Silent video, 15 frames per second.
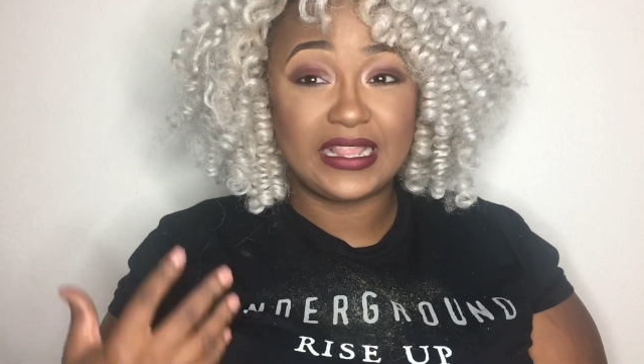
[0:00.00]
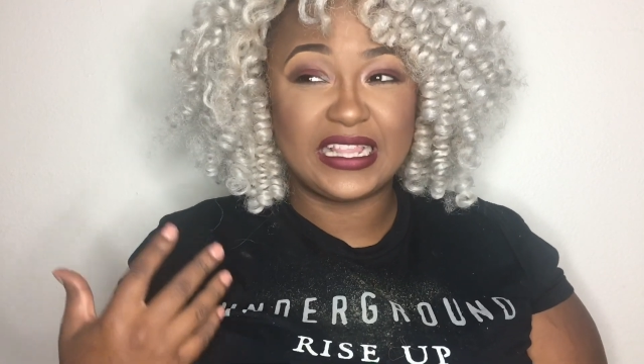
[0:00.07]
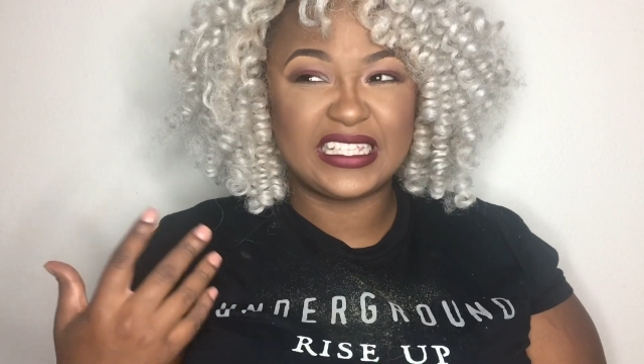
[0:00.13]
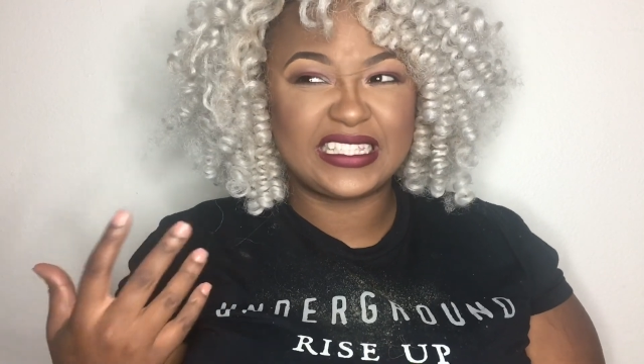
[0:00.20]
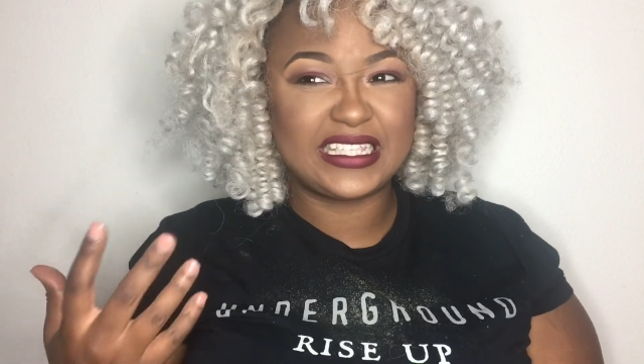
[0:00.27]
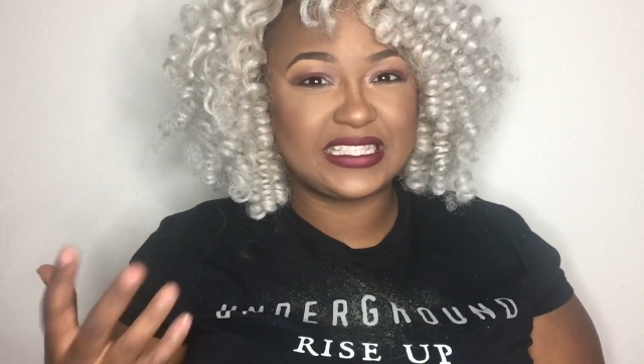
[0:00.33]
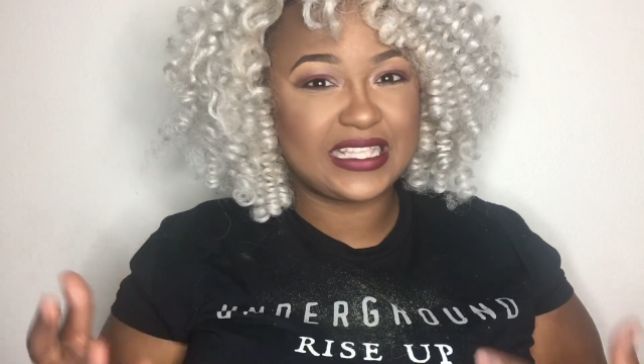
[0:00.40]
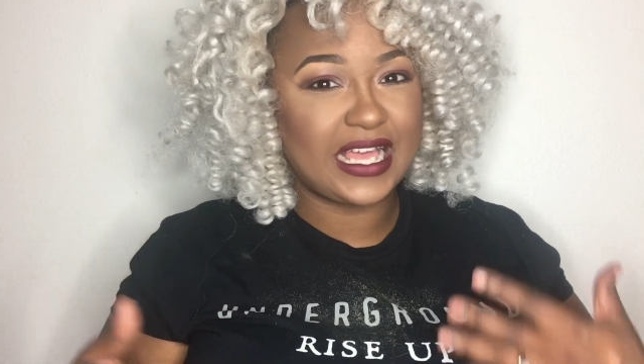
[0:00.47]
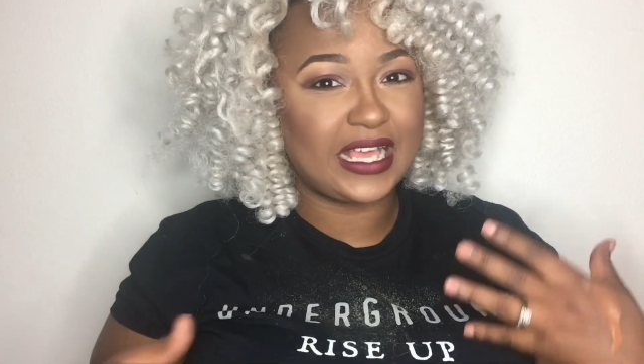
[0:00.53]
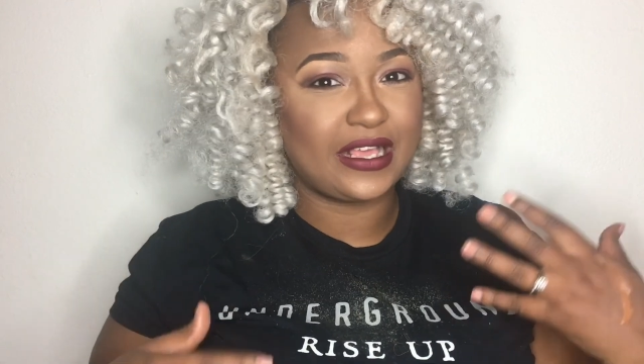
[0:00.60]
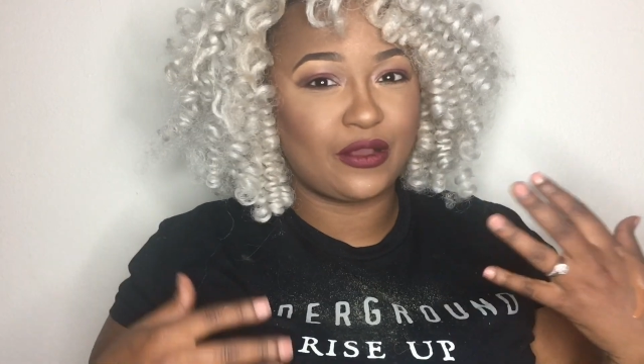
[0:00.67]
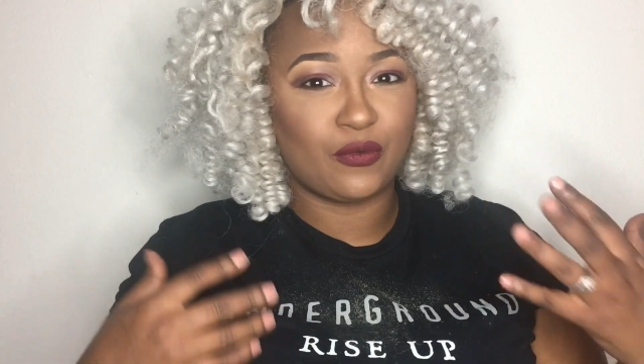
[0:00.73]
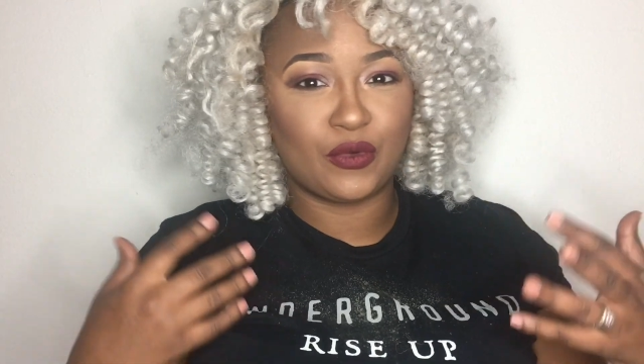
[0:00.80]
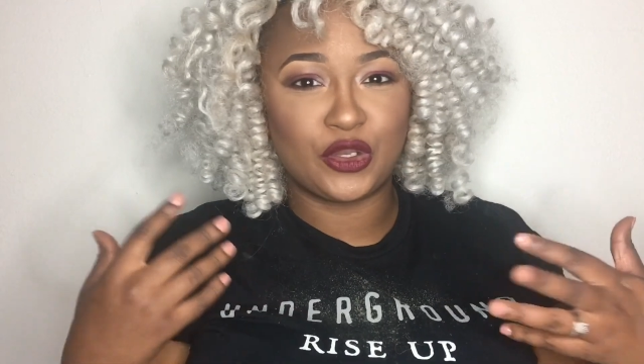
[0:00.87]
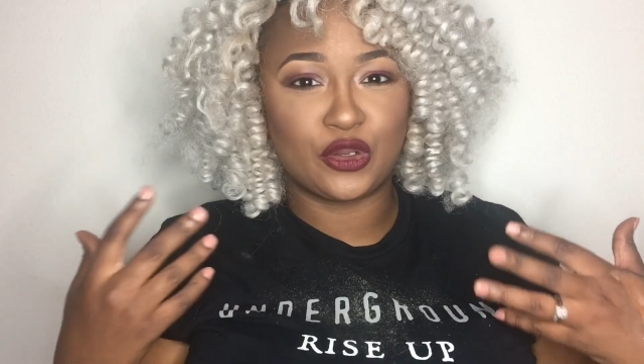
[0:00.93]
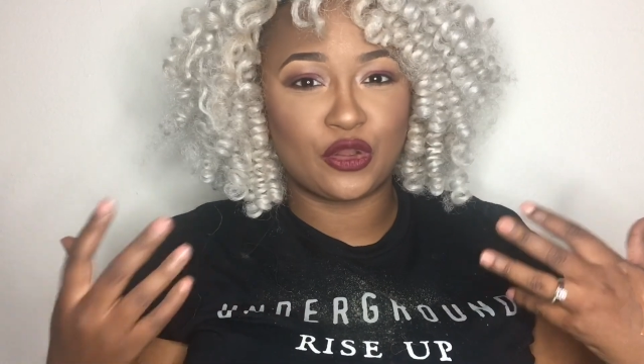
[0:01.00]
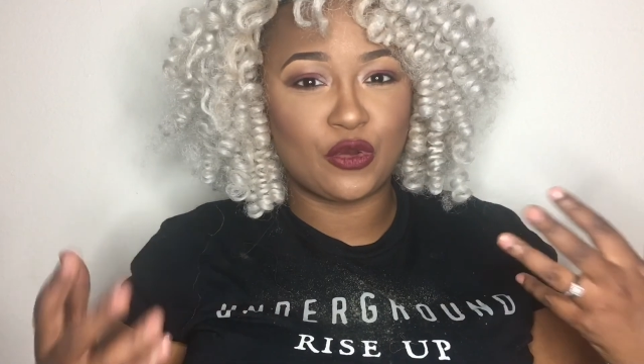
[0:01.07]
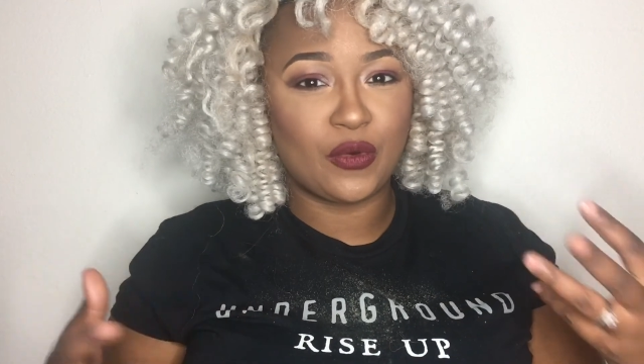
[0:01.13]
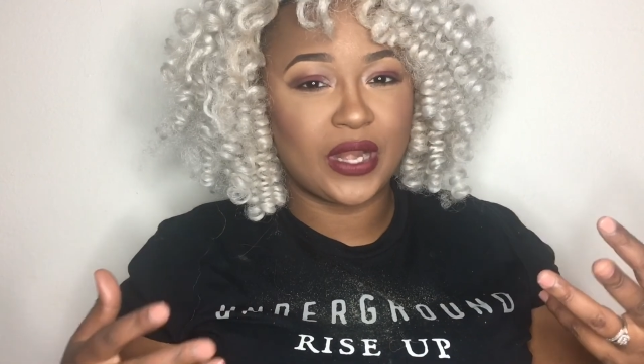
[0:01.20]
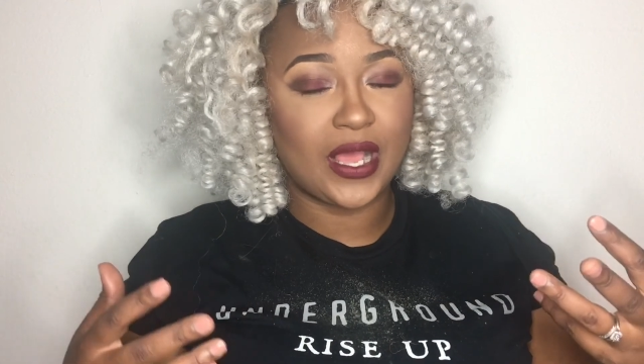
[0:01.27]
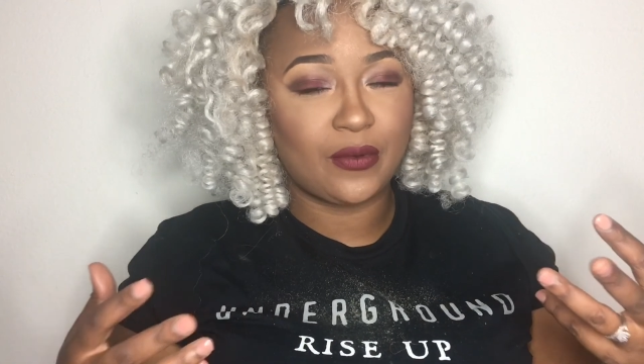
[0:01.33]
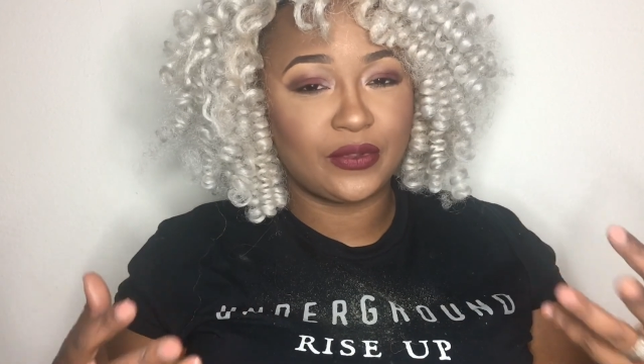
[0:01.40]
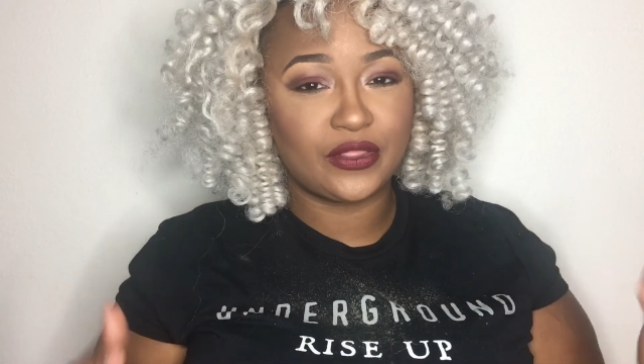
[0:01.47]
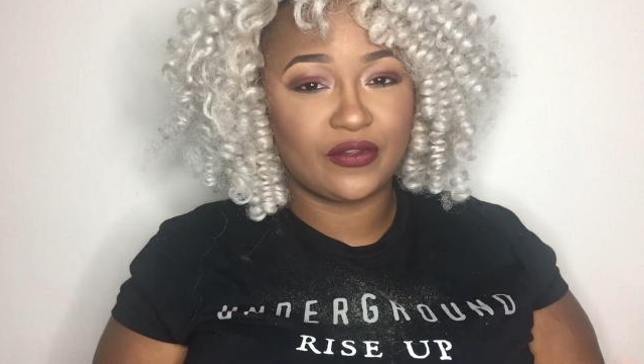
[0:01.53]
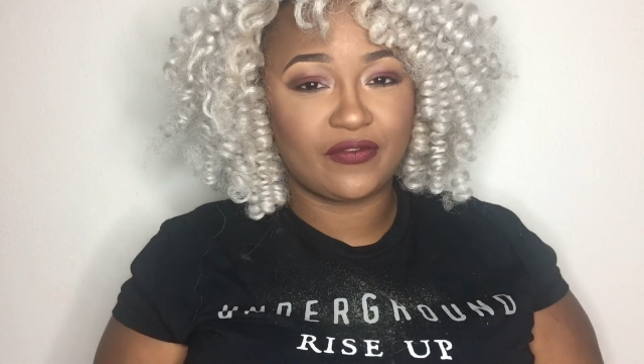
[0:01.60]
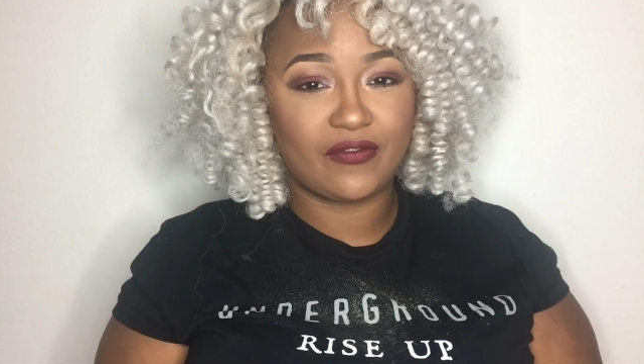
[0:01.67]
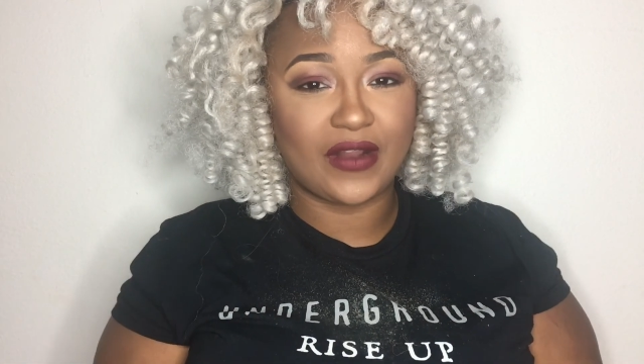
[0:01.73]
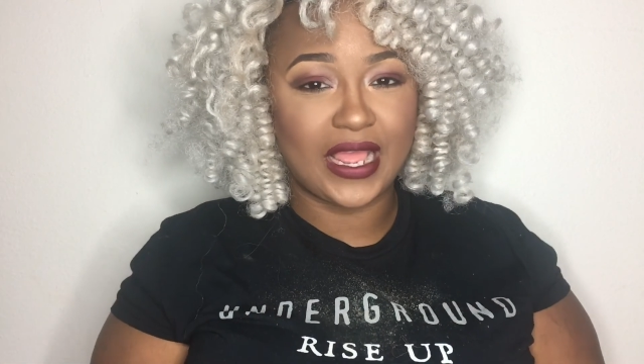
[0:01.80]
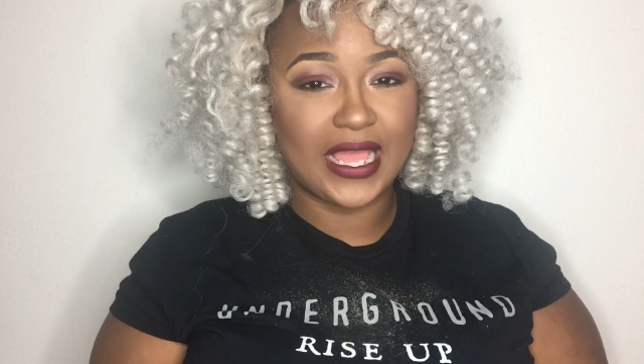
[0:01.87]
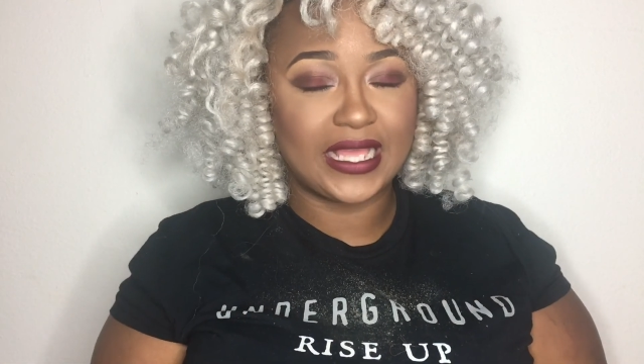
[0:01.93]
this is like when you're going out with your
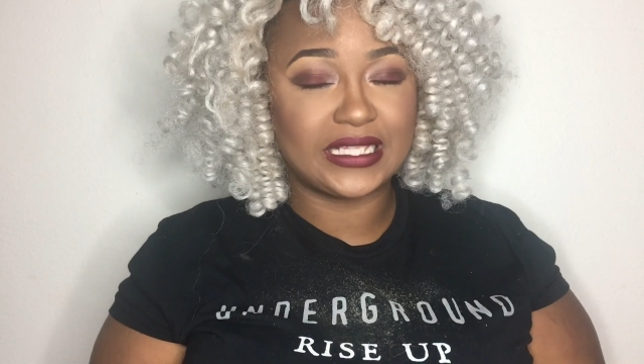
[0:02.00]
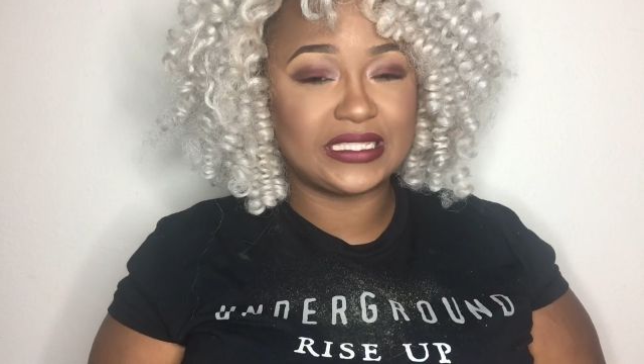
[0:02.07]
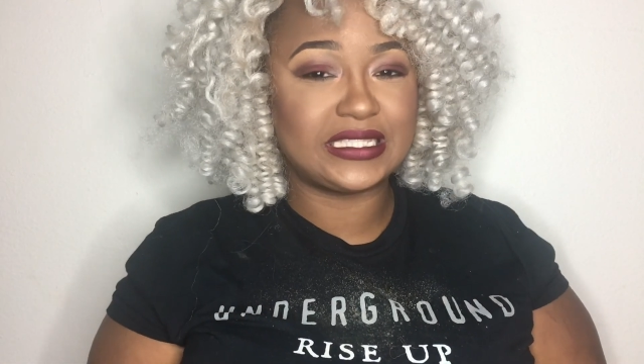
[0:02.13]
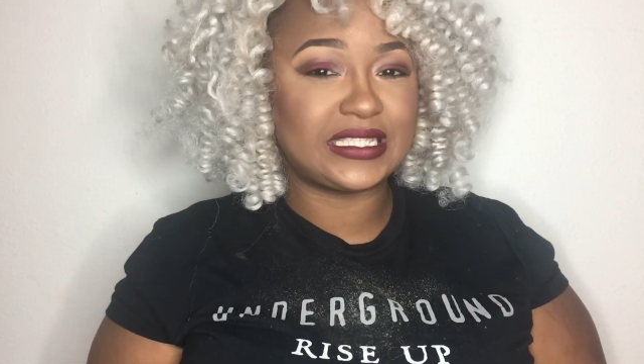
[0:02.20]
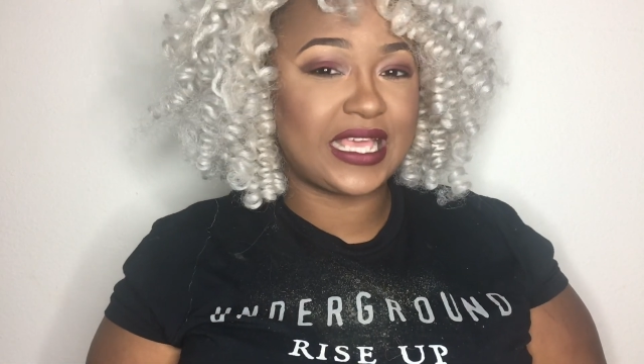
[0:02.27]
friends